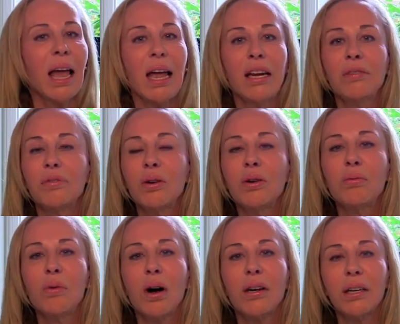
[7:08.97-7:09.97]
Any of you who
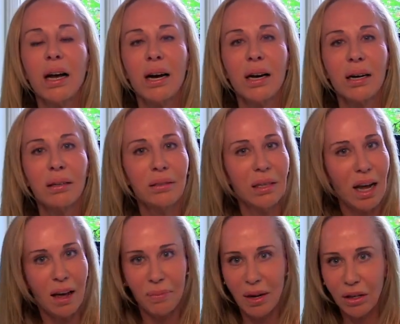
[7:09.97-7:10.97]
want uh, to
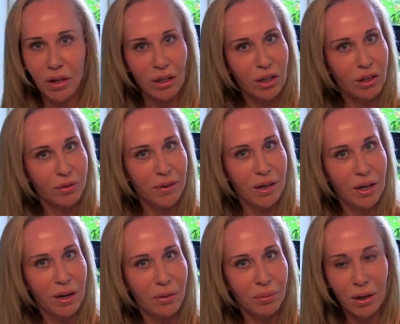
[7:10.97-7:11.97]
have me look at your
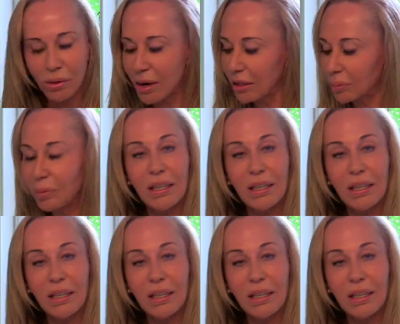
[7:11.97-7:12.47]
video request,